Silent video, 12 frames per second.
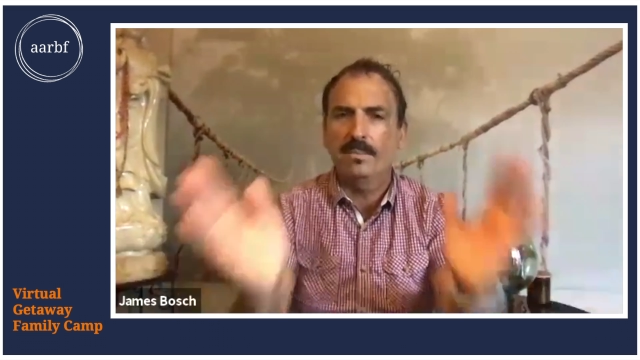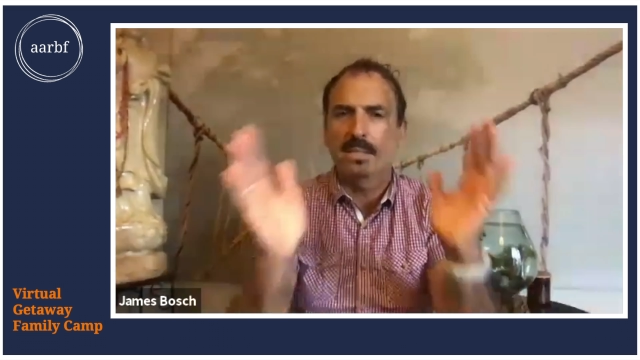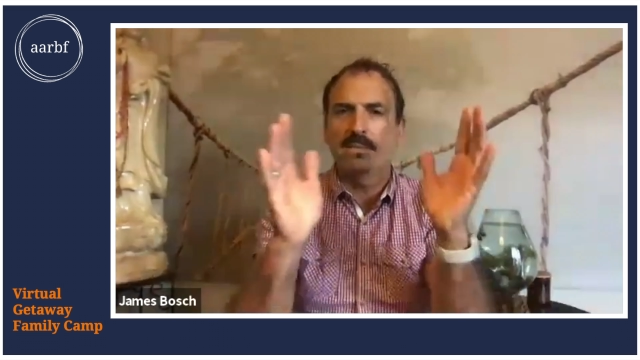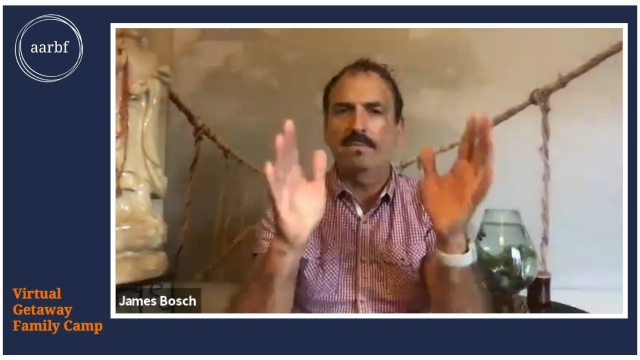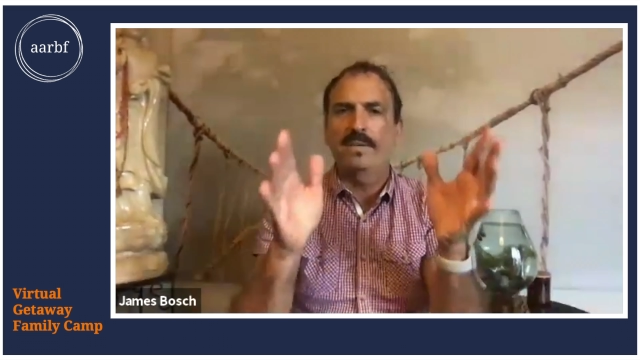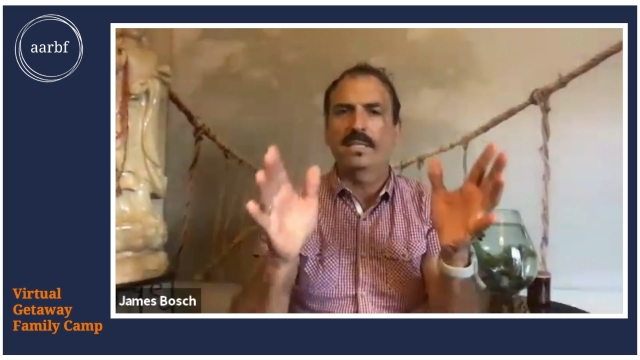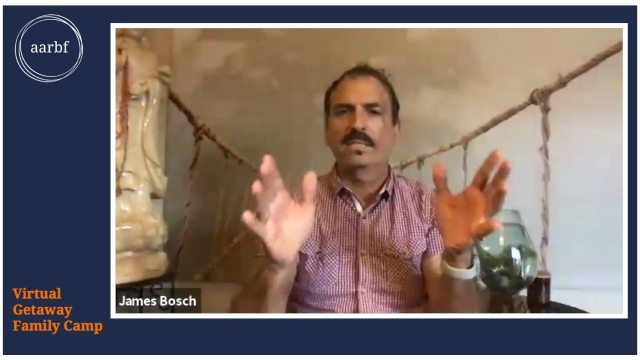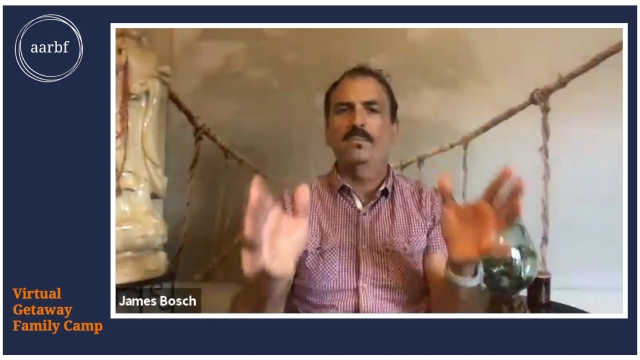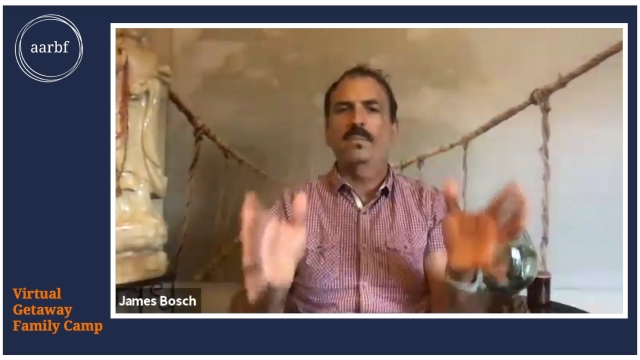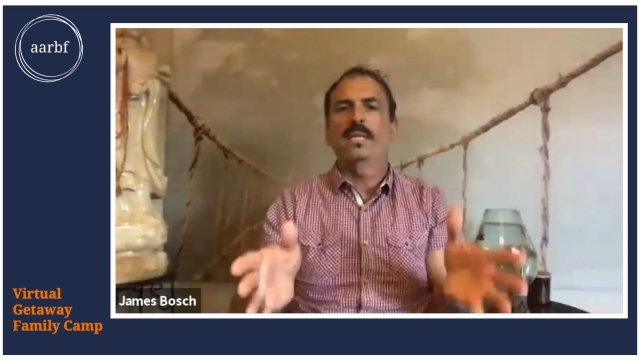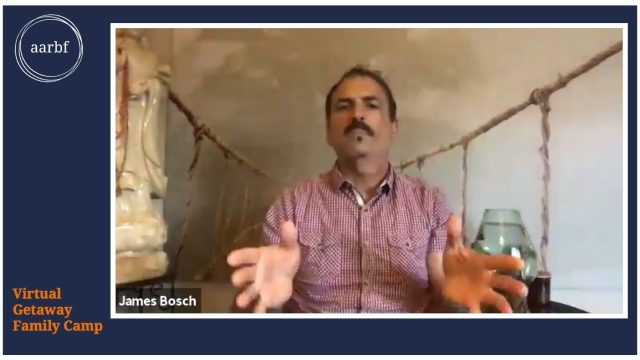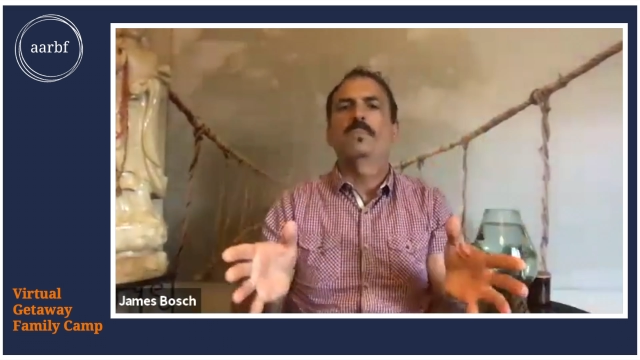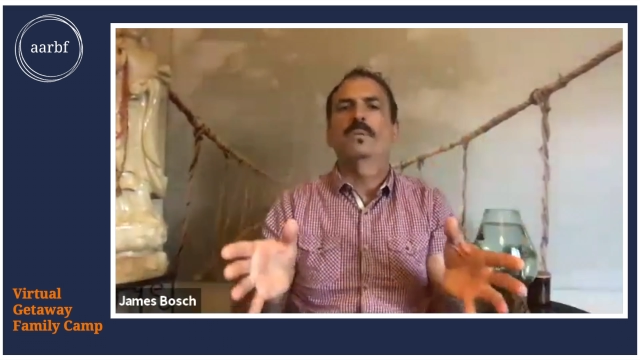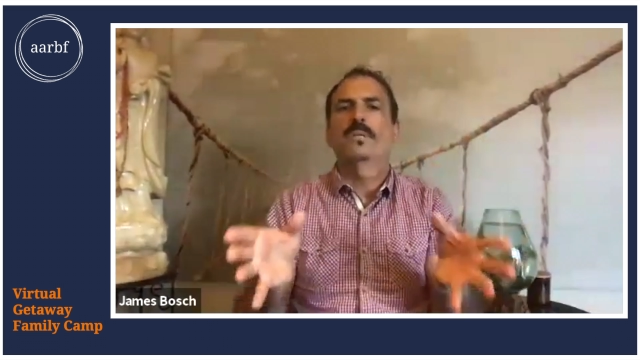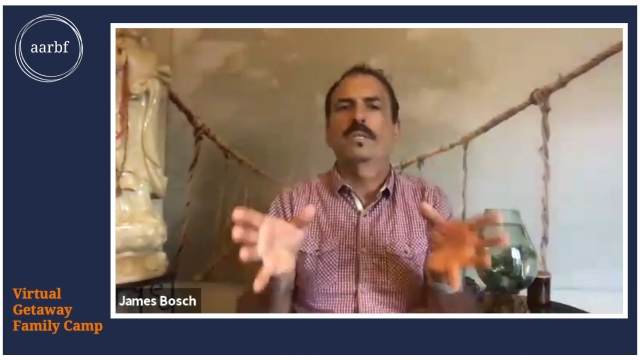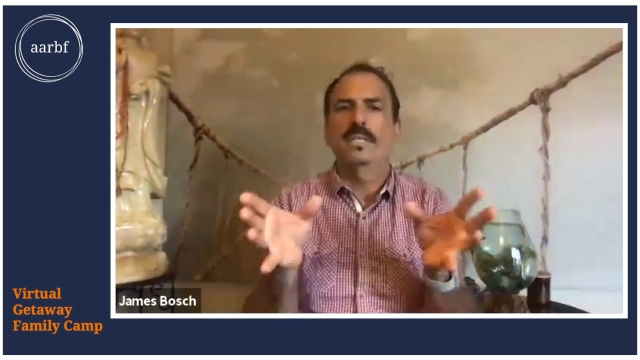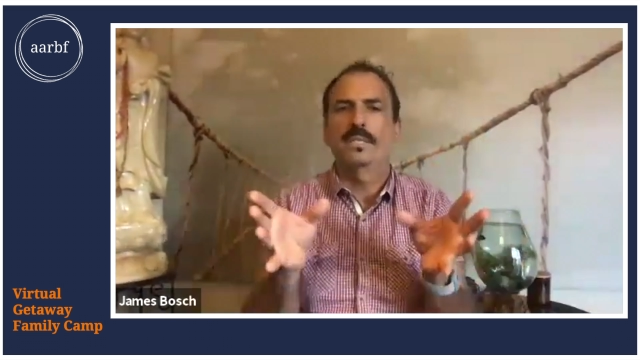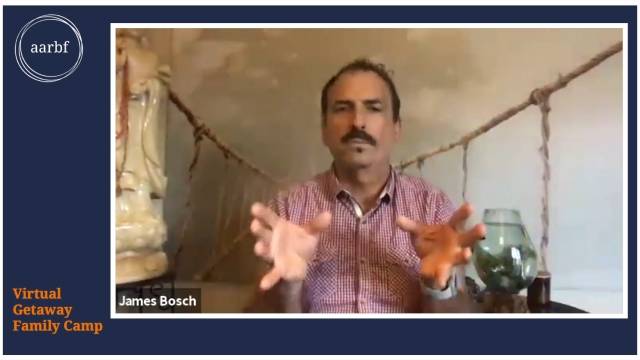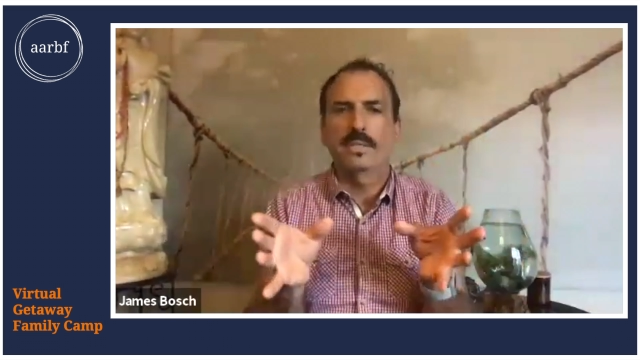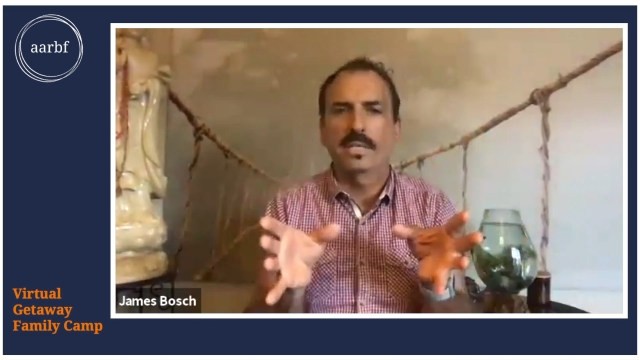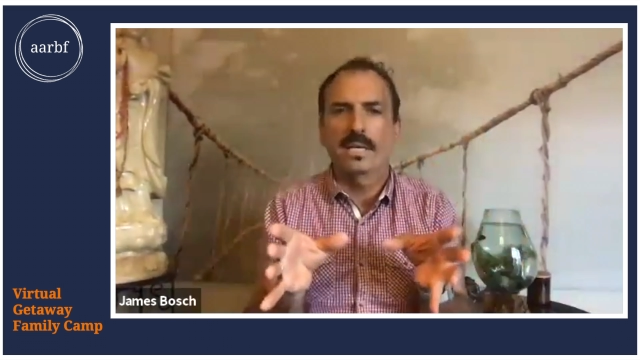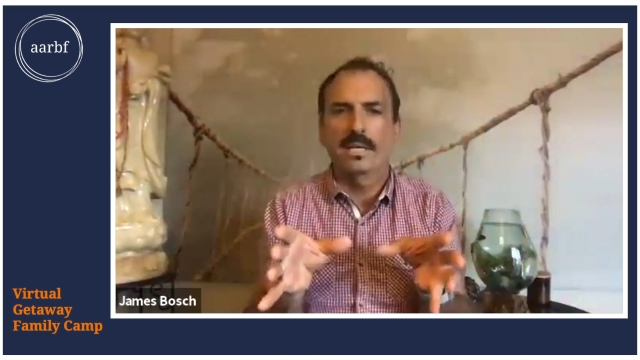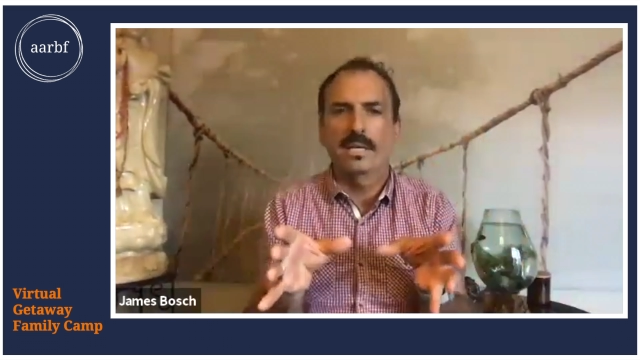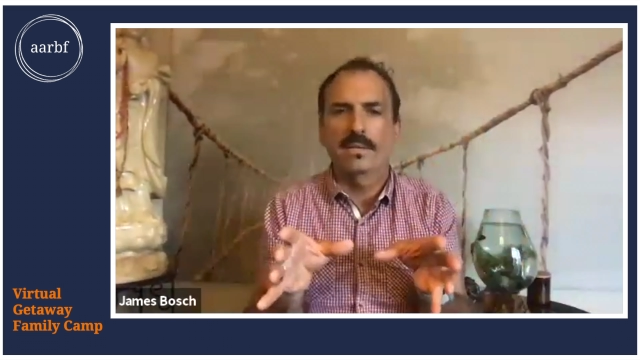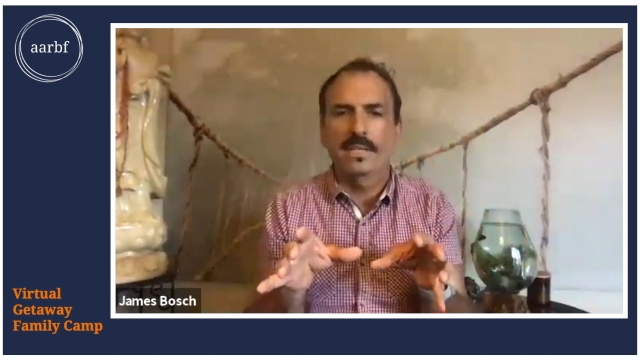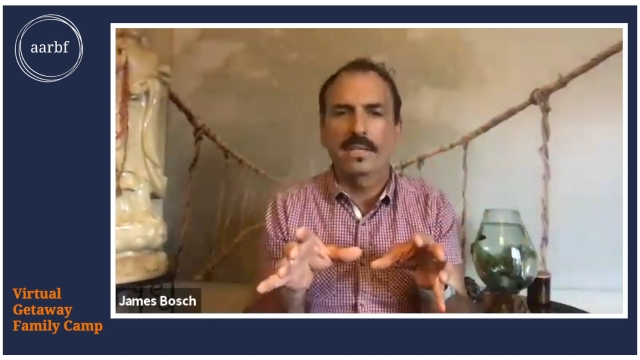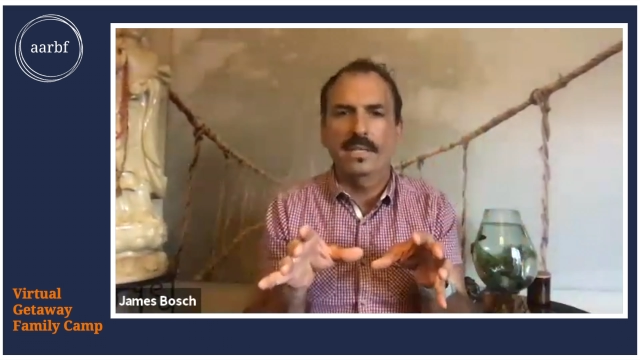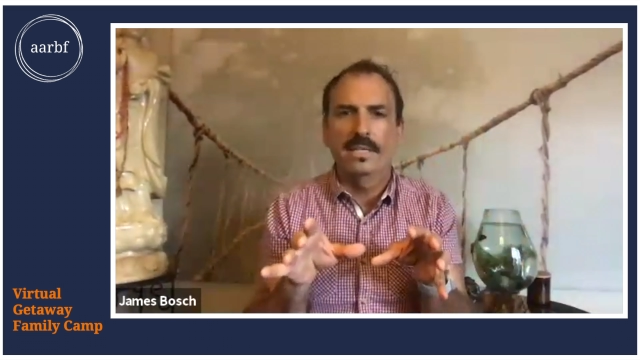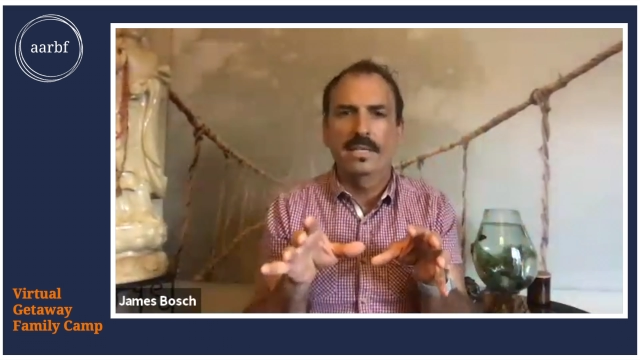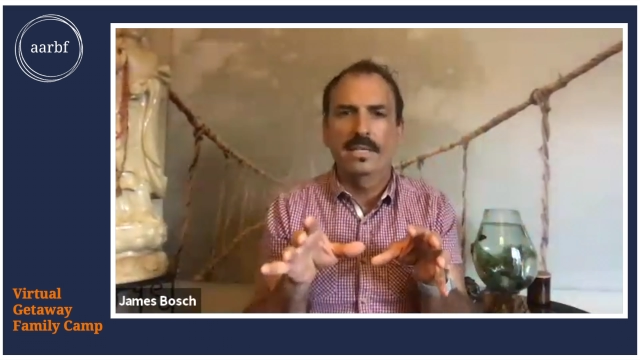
been affected by the burn is recovering